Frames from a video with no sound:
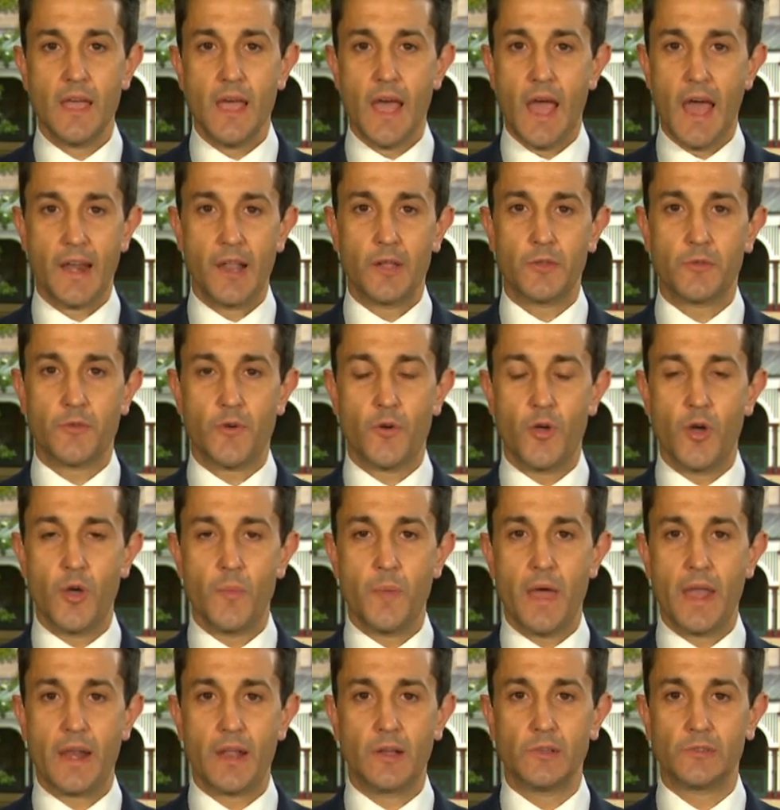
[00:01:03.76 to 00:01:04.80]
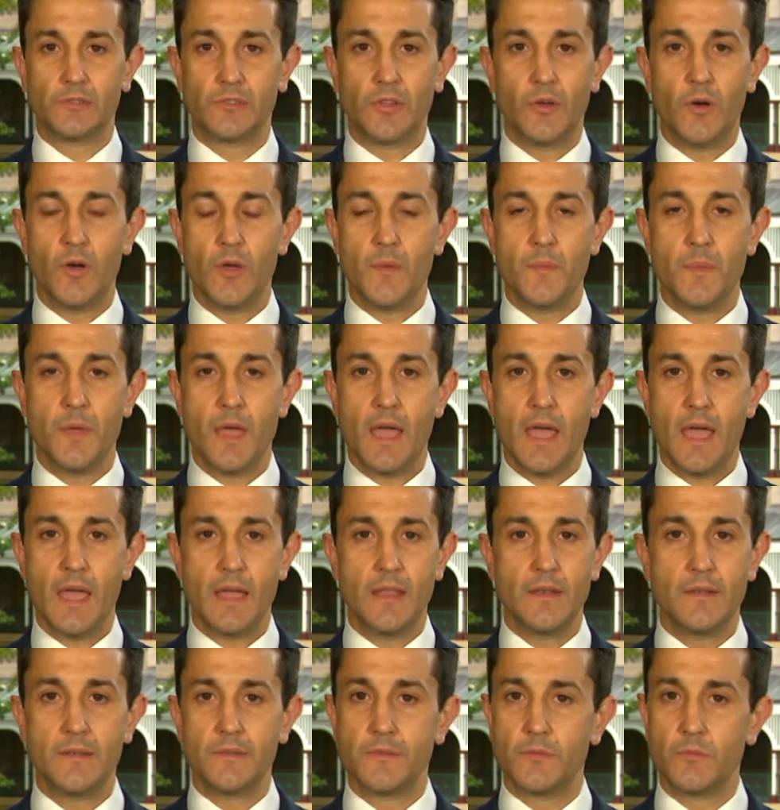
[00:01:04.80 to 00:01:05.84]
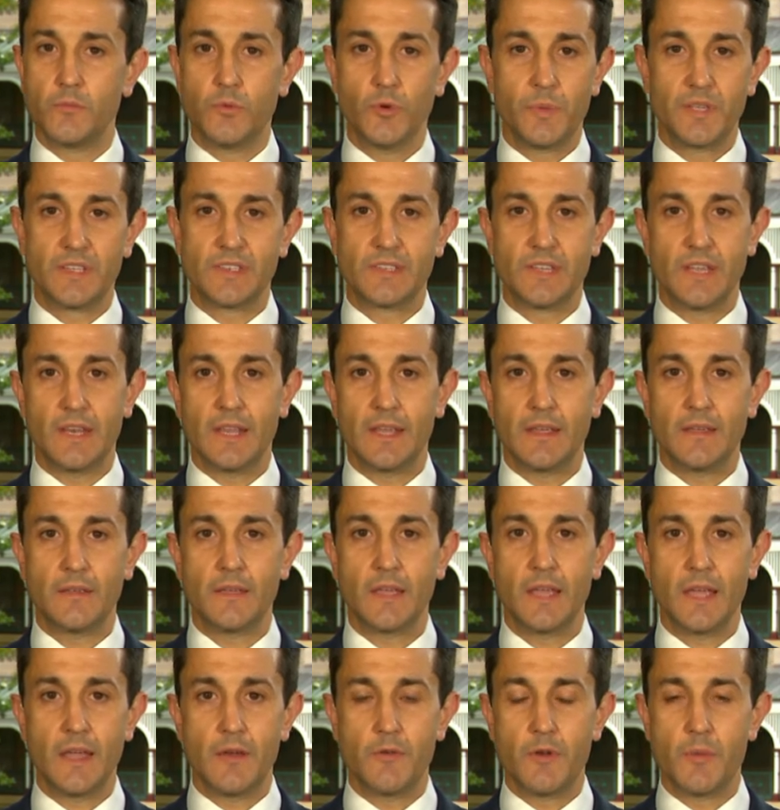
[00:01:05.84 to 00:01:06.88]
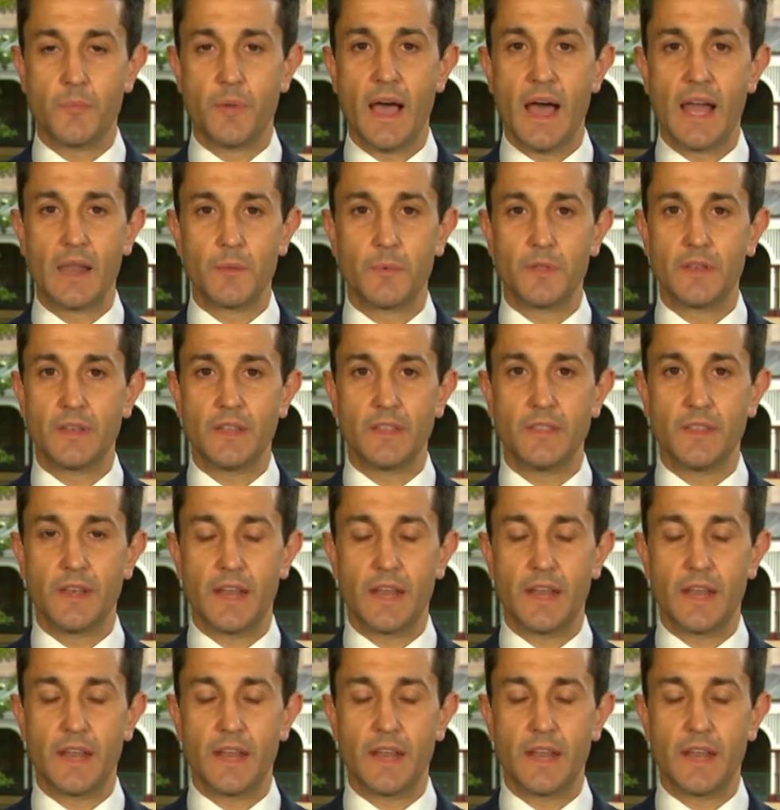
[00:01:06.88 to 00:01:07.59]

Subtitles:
adult crime, adult time, and we'll be sitting here in Parliament in